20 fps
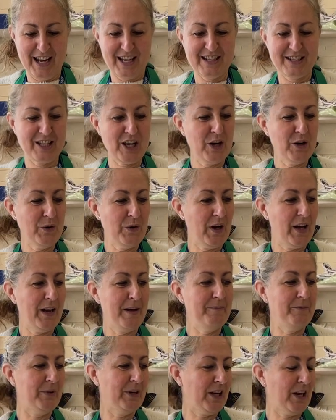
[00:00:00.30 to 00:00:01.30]
So
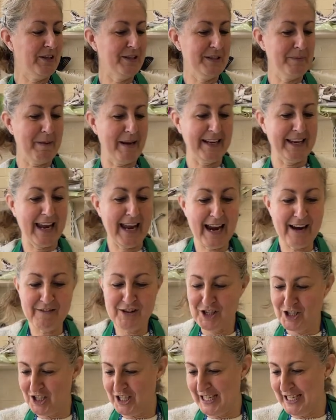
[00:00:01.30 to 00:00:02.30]
we're going to make
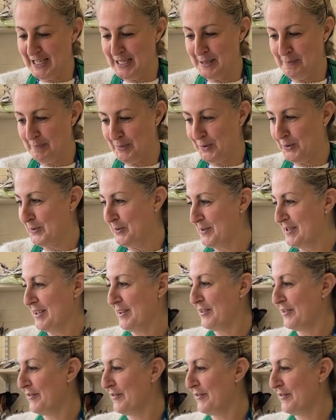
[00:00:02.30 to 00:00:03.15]
arancini balls. So the